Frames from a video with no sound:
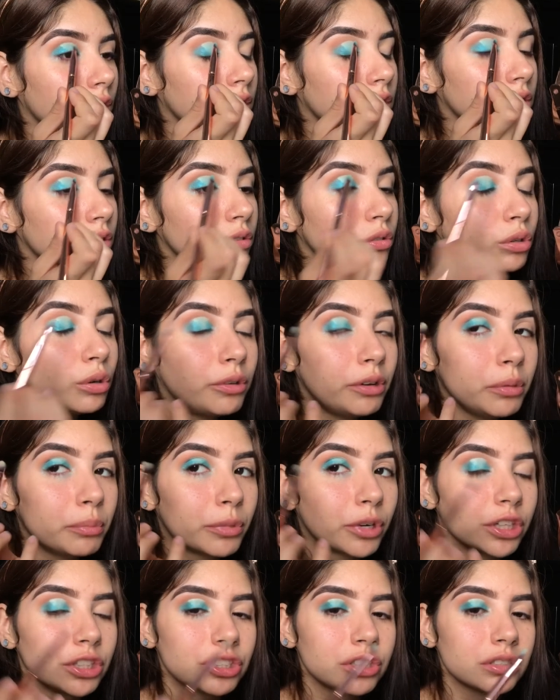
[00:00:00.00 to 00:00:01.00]
I need to go
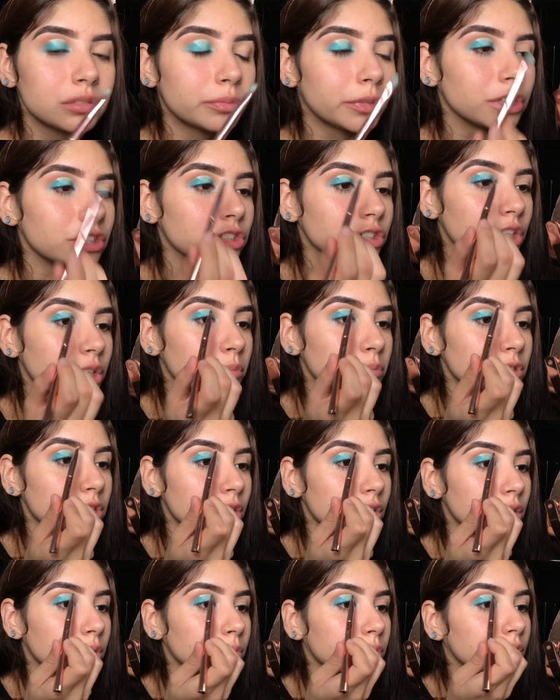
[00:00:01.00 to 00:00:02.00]
repurchase my shape
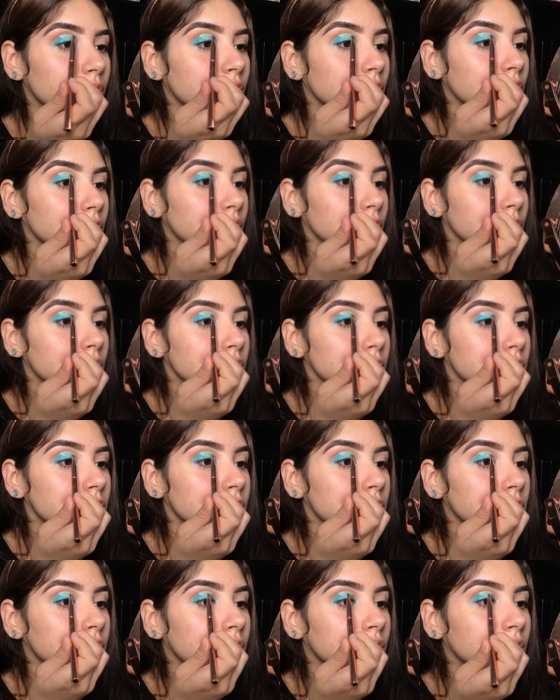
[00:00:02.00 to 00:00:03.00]
tape
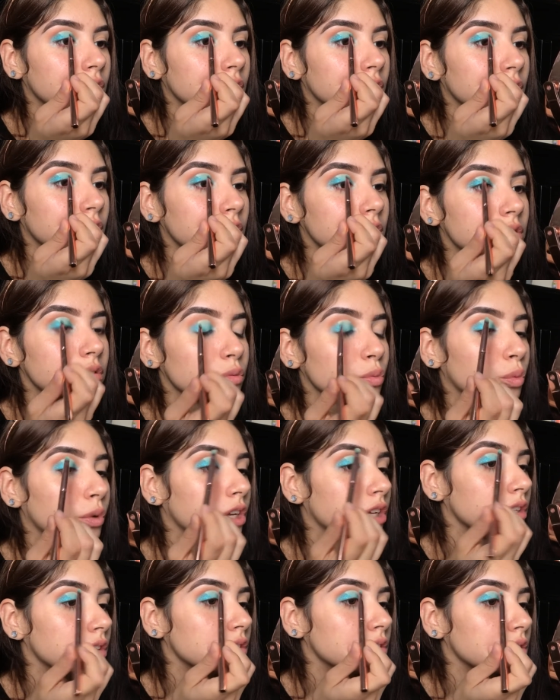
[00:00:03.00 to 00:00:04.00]
because it's
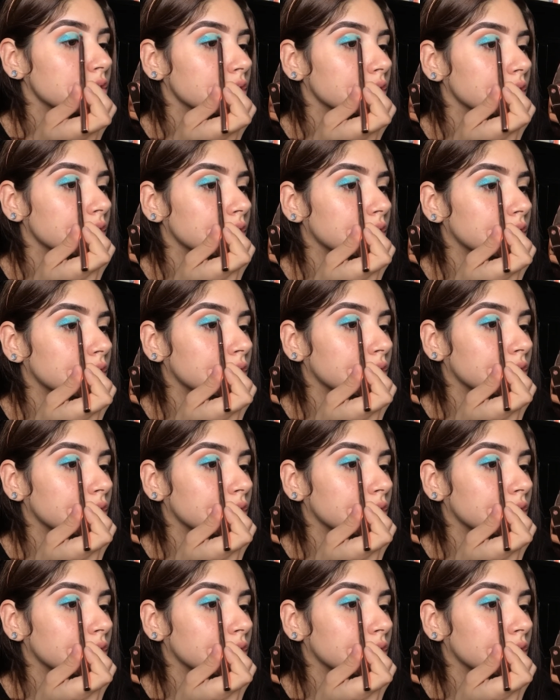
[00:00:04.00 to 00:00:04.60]
way easier.